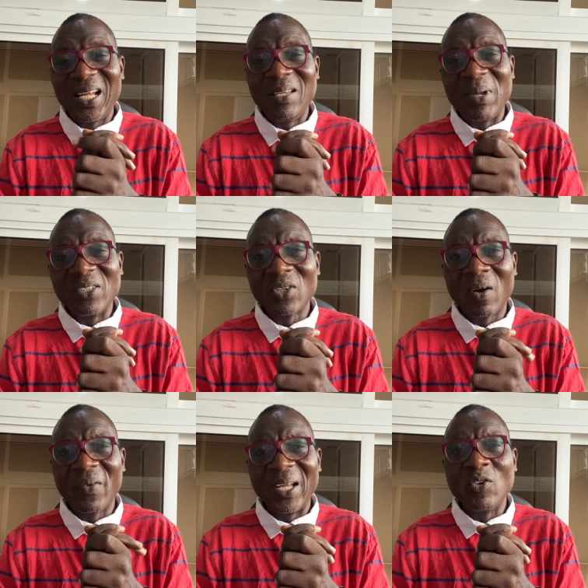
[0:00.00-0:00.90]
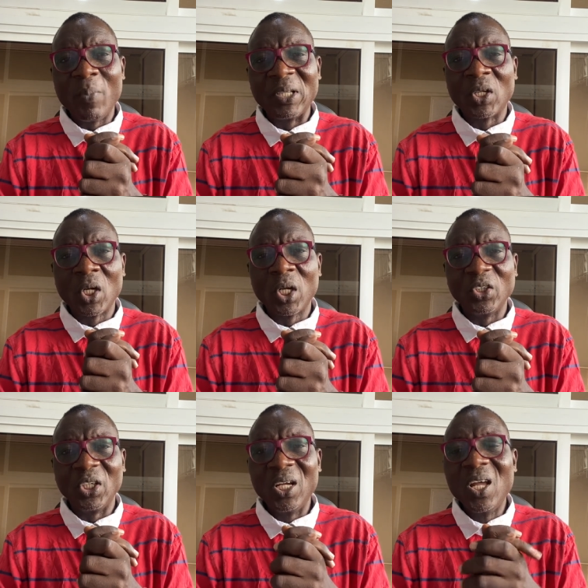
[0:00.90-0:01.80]
elements of
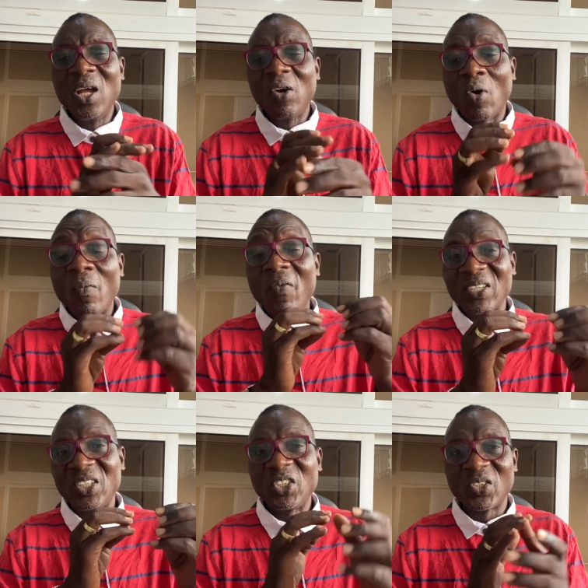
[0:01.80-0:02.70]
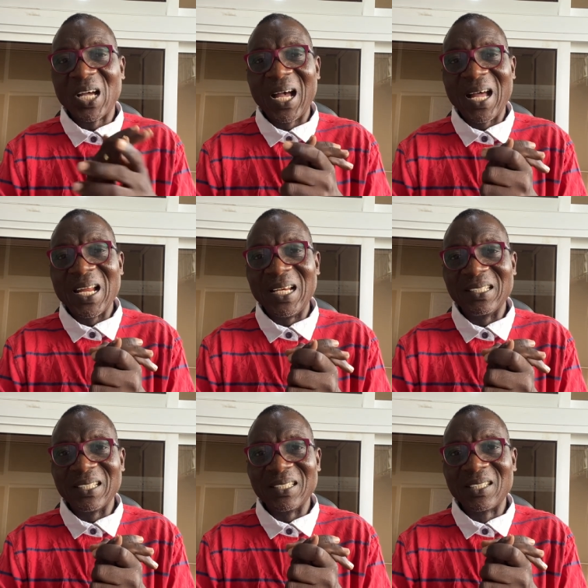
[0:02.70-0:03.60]
ethnomethodology, conversational
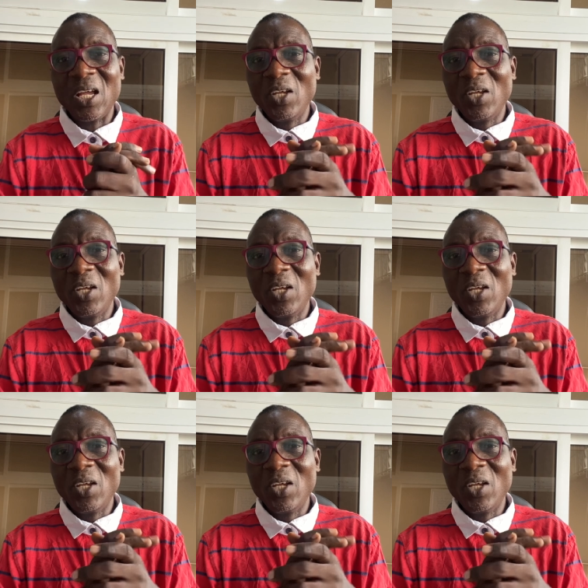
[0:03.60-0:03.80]
analysis.